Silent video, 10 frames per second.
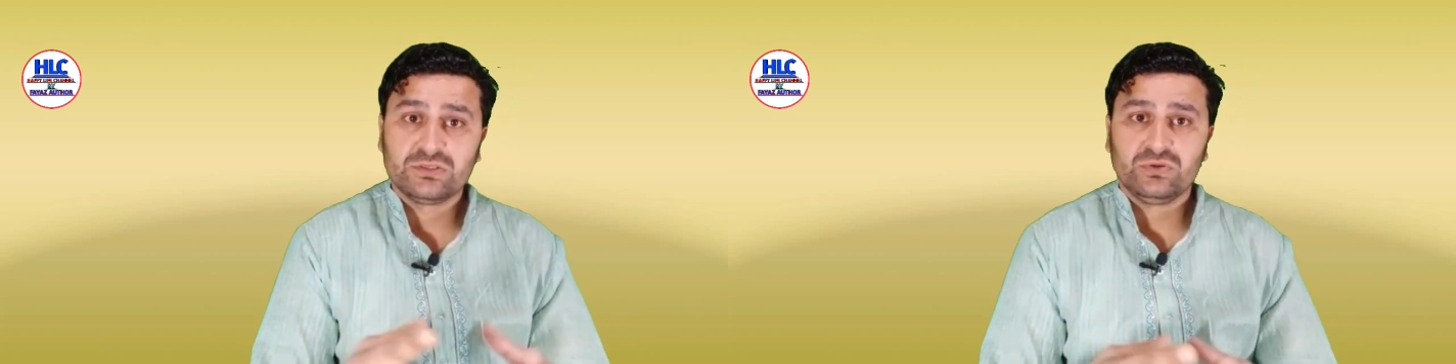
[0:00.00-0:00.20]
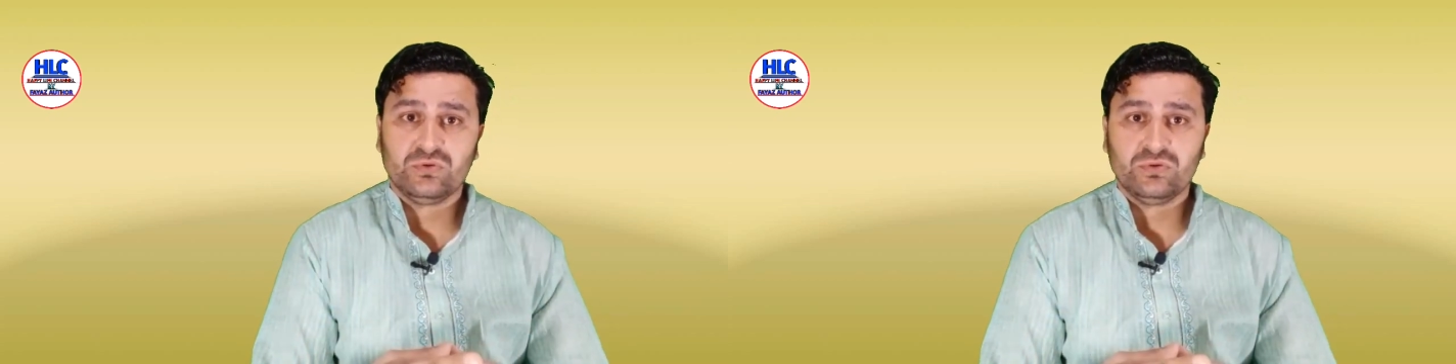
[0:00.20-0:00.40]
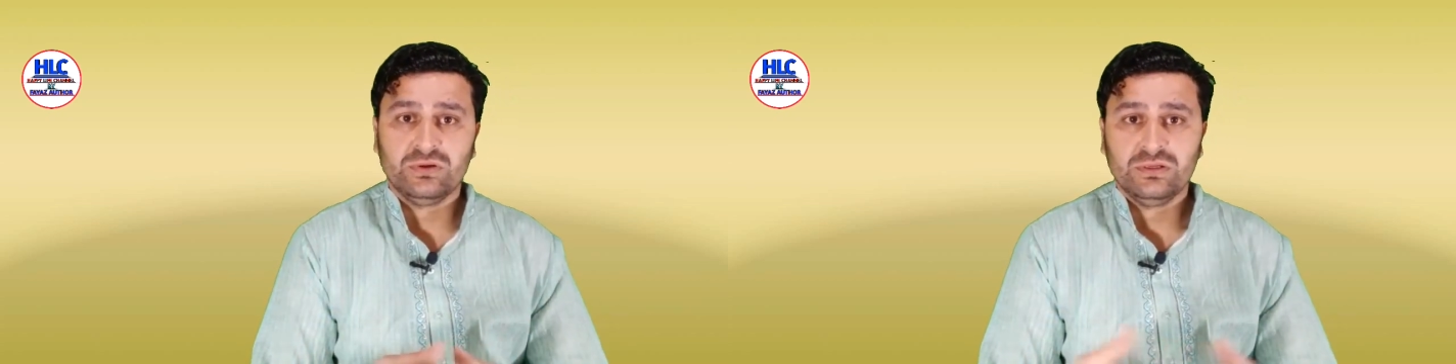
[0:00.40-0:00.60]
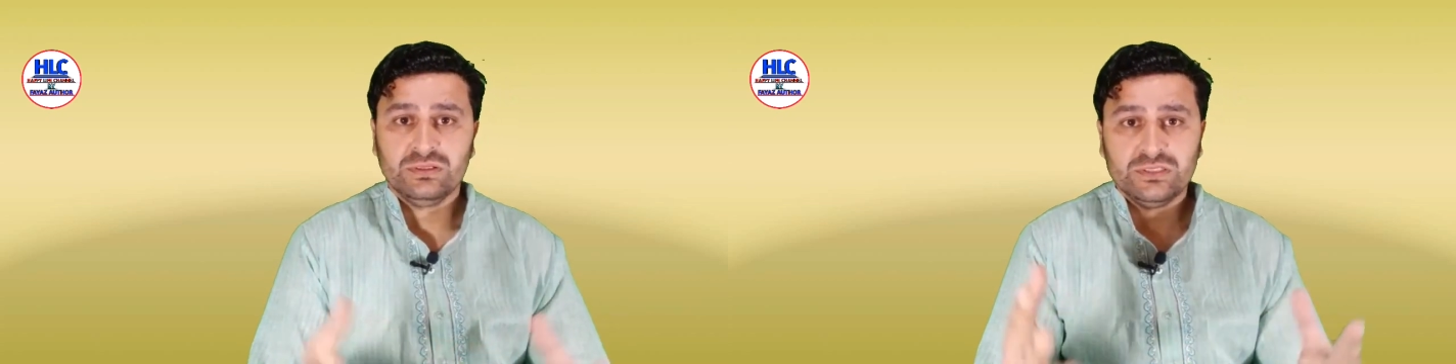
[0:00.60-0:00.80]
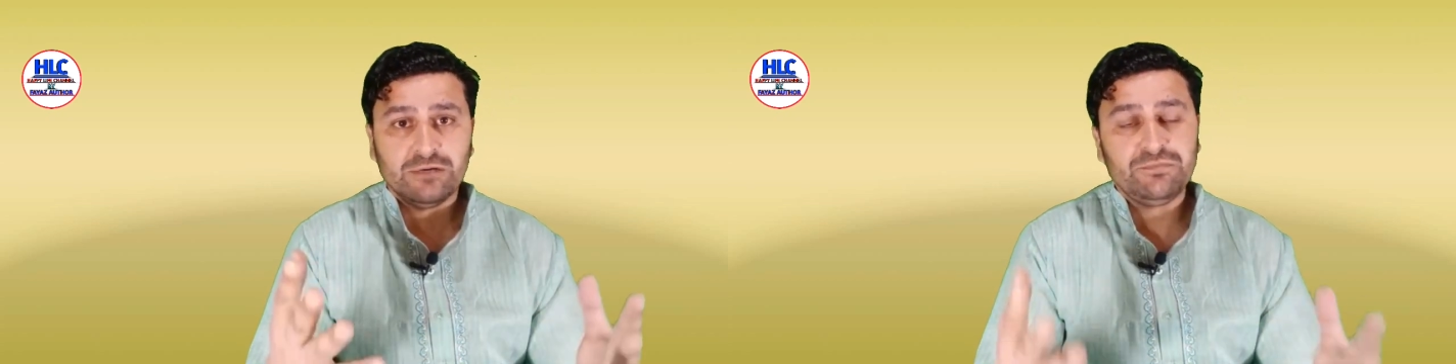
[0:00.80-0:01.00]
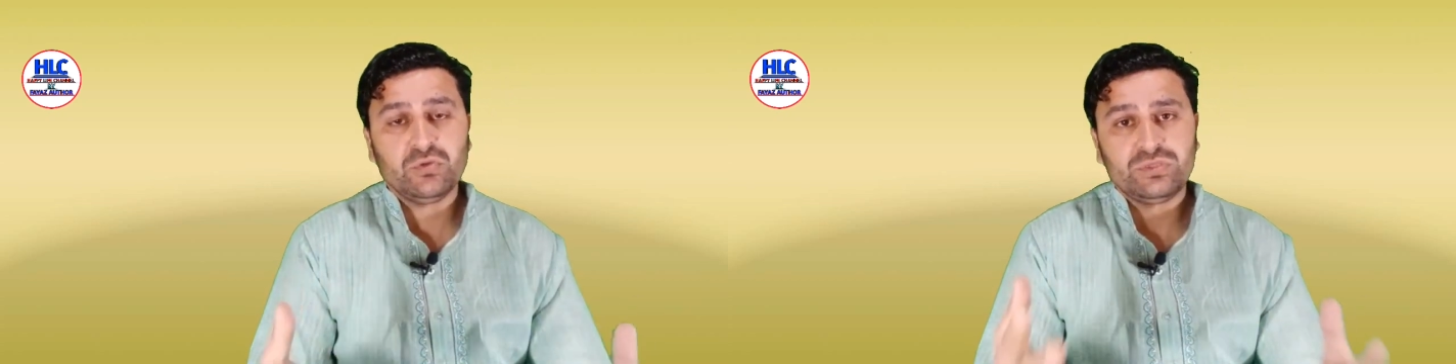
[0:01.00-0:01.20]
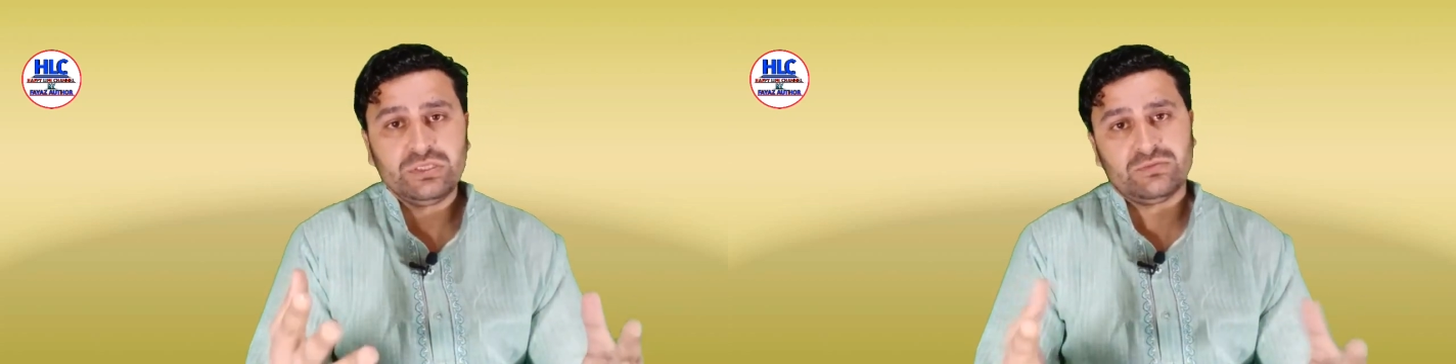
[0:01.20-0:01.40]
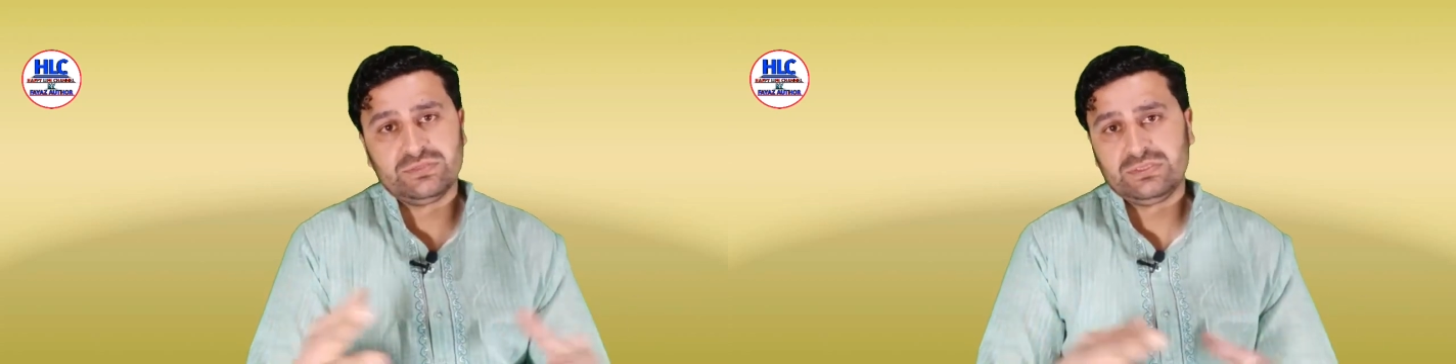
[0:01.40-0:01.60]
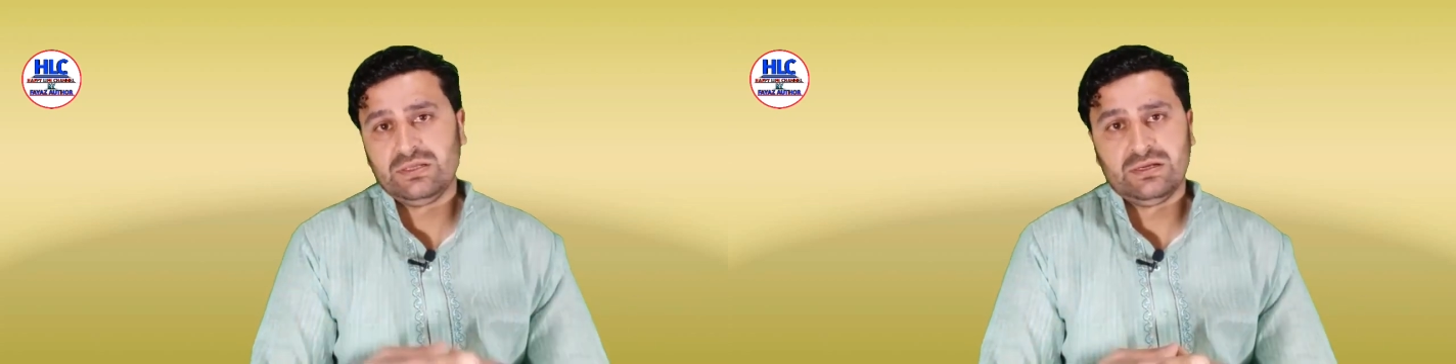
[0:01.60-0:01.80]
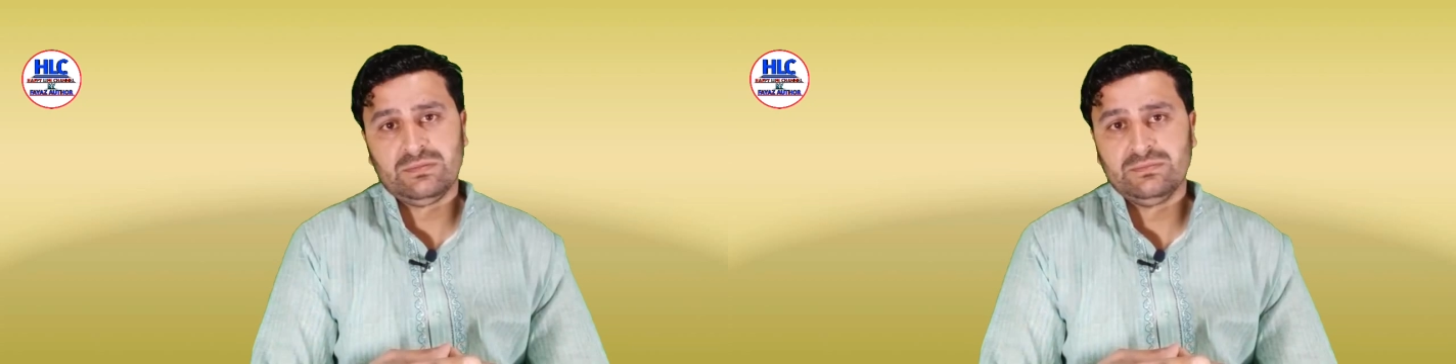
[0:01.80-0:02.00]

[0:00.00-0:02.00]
to know the beauty of Islam.